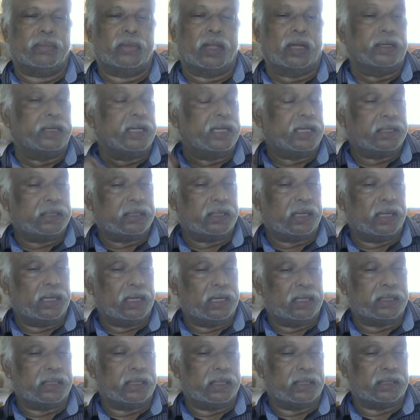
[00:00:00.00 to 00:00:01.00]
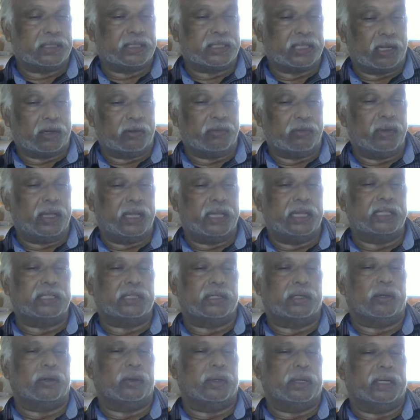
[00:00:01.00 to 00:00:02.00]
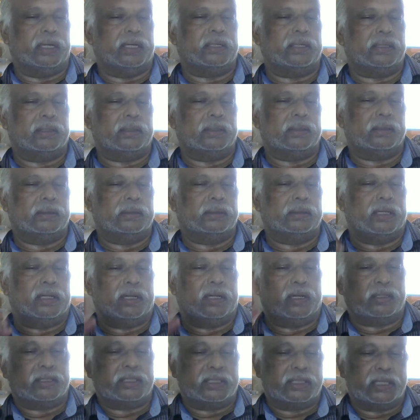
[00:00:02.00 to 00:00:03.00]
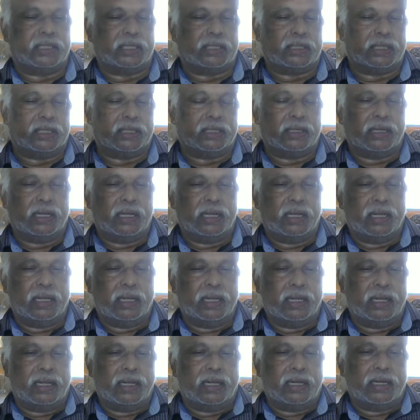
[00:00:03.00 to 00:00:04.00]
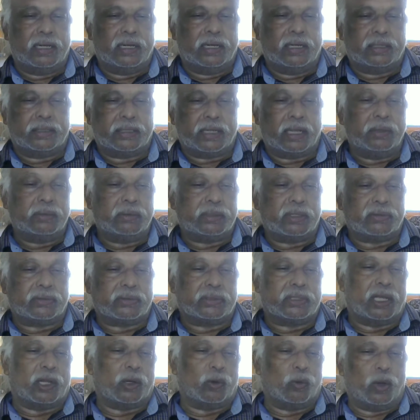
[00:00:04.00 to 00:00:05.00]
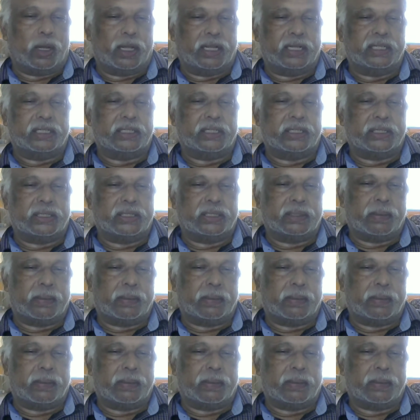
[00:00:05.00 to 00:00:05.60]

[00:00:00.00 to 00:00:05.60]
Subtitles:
Detailed survey is required. There are certain types of surveys